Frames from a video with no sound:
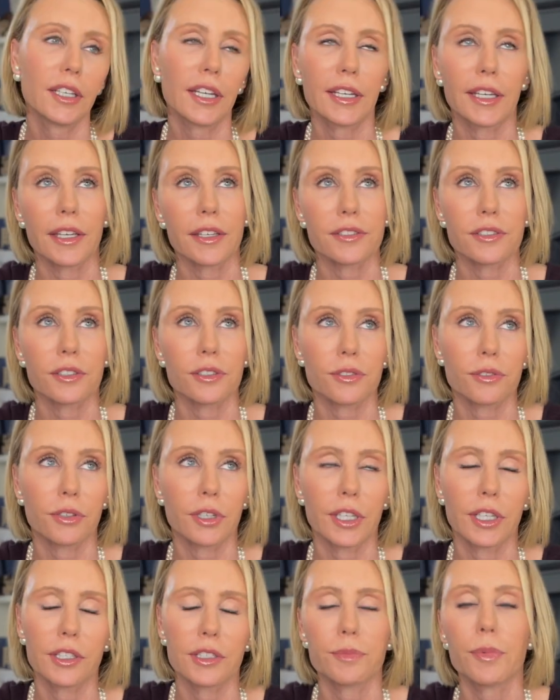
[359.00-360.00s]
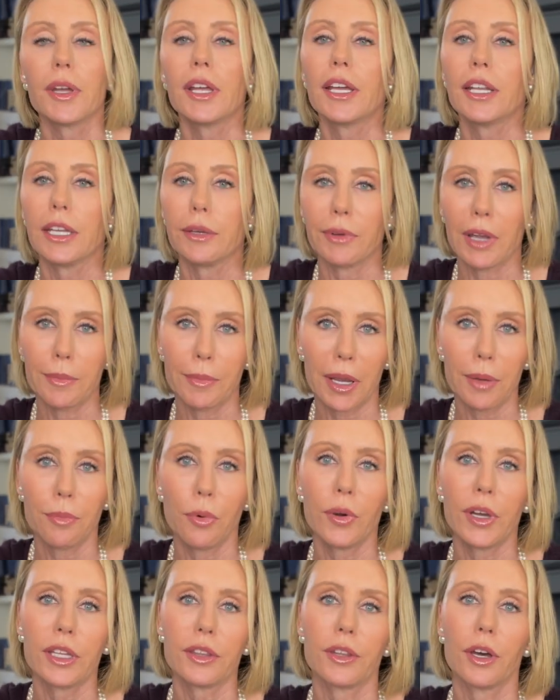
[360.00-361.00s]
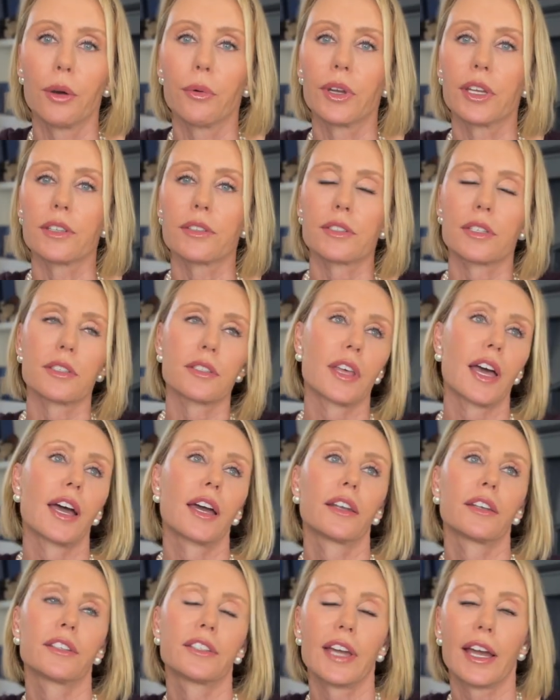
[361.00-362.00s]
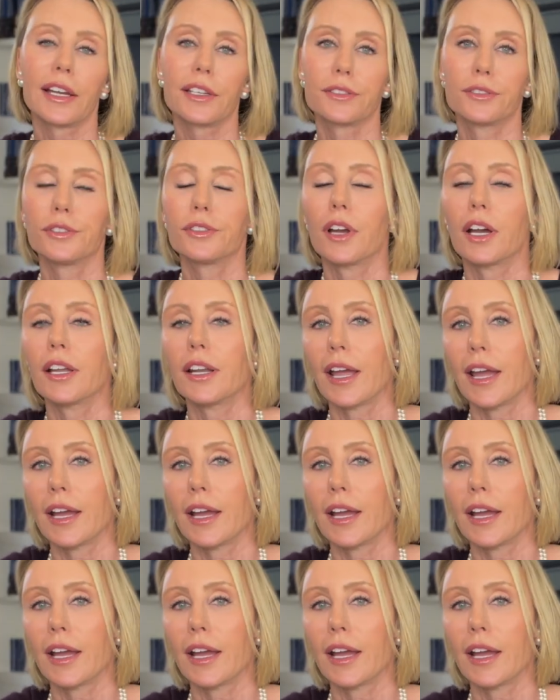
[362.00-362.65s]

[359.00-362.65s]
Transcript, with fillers: I guess there sort of is. But anyway, my point though is, is that decks do not